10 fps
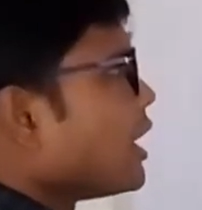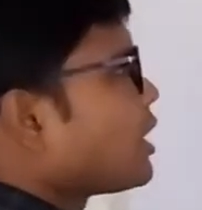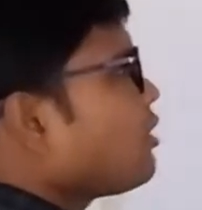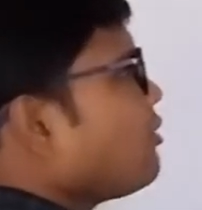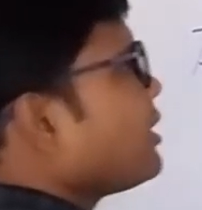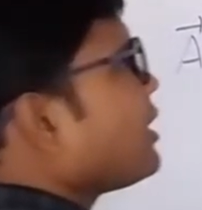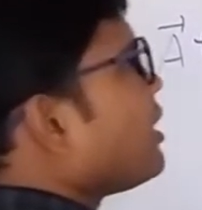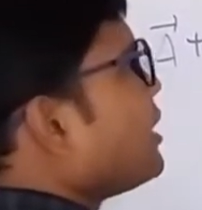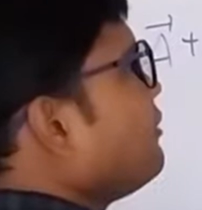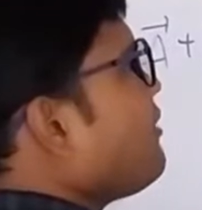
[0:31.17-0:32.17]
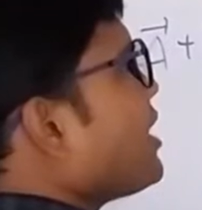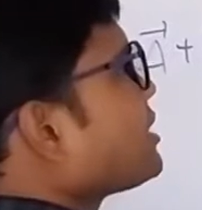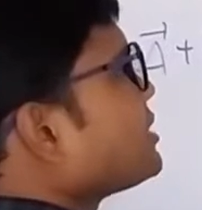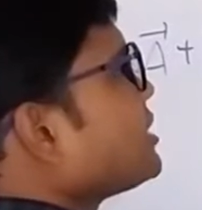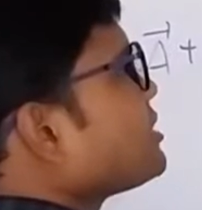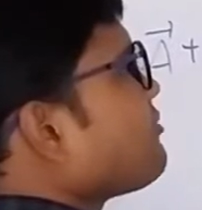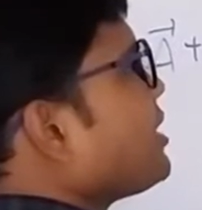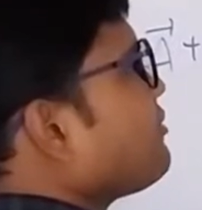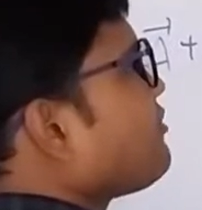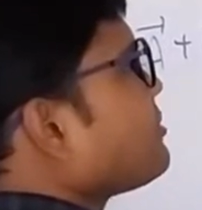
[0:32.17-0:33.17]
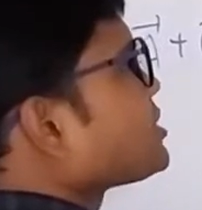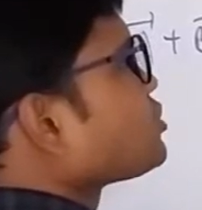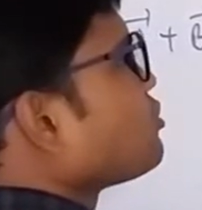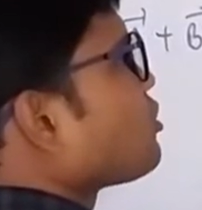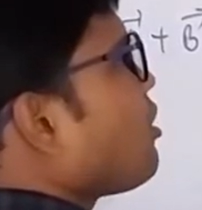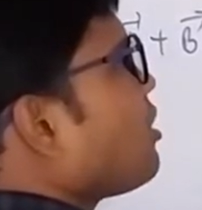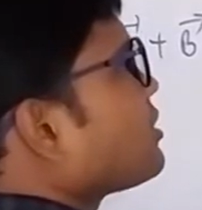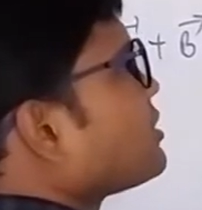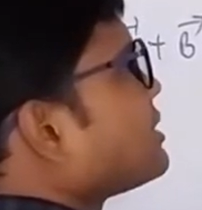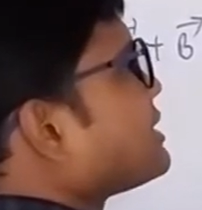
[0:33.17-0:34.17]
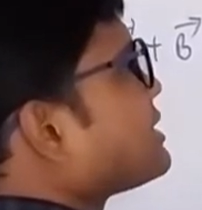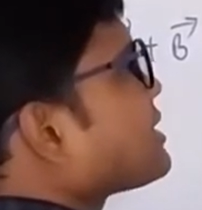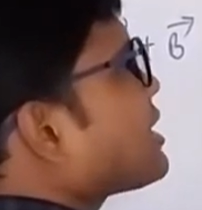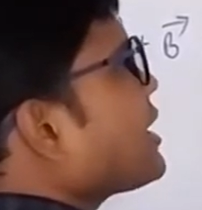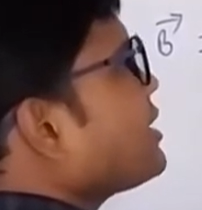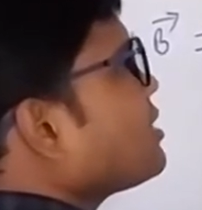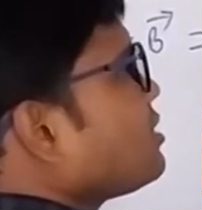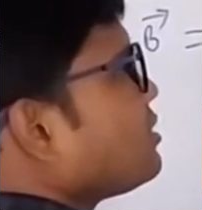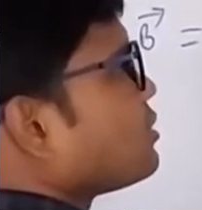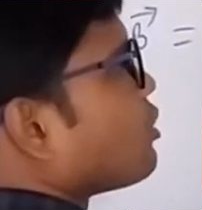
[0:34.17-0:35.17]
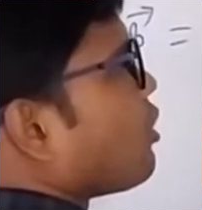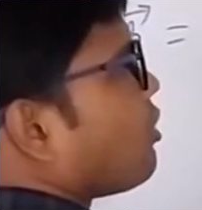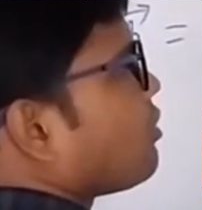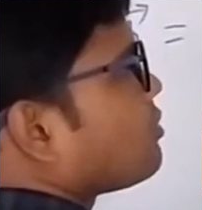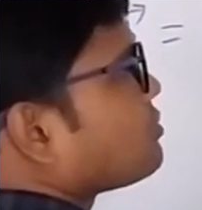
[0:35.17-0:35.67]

Now in vector there is a very famous rule called triangle law.